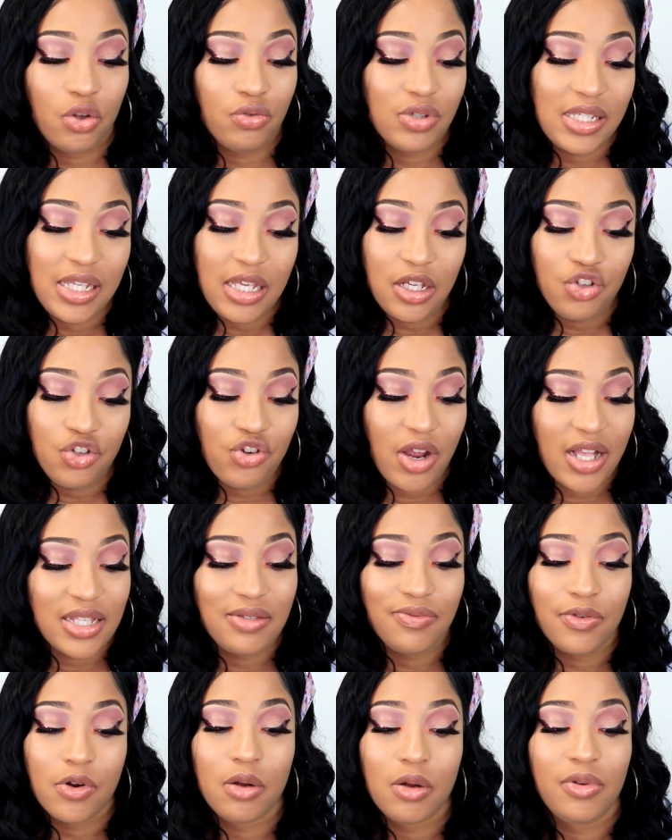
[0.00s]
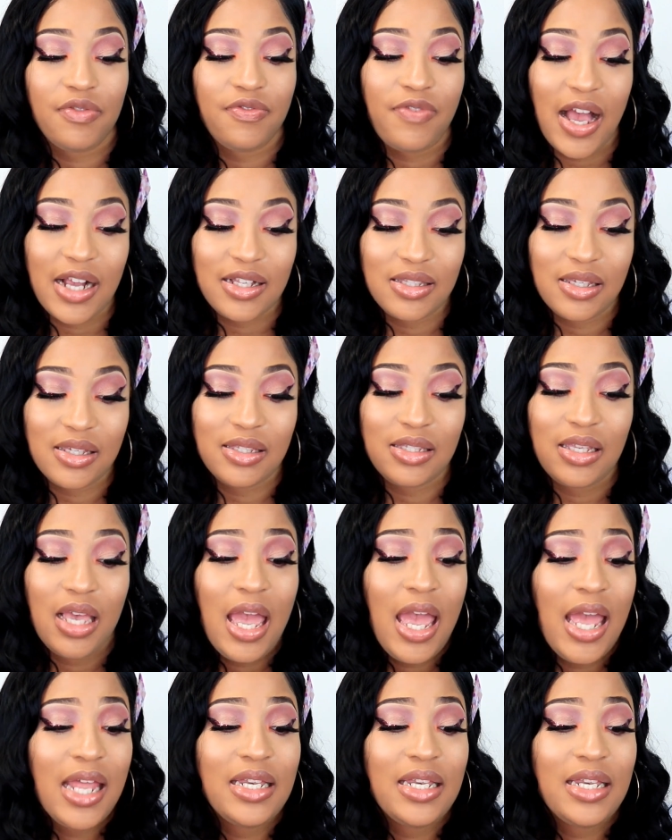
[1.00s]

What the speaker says: Now, skill transferable factors,